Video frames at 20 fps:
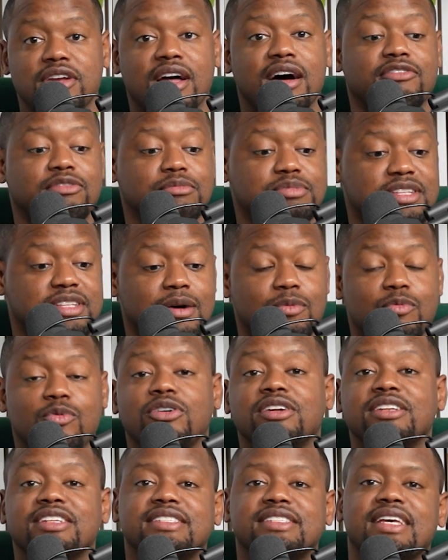not from step
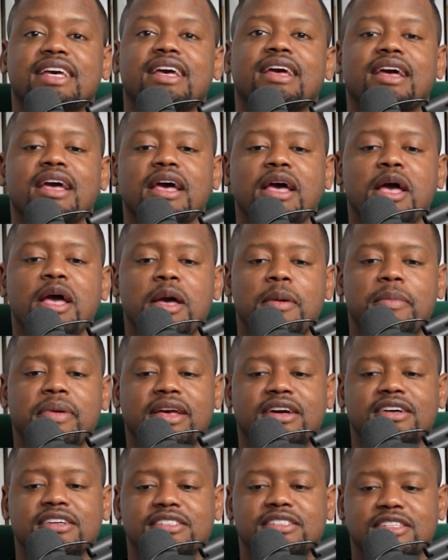1 to 10,
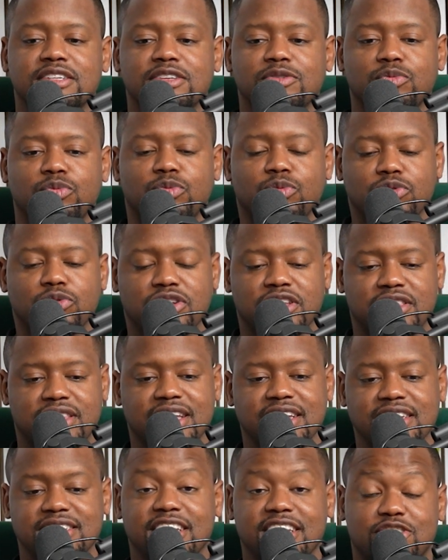because the things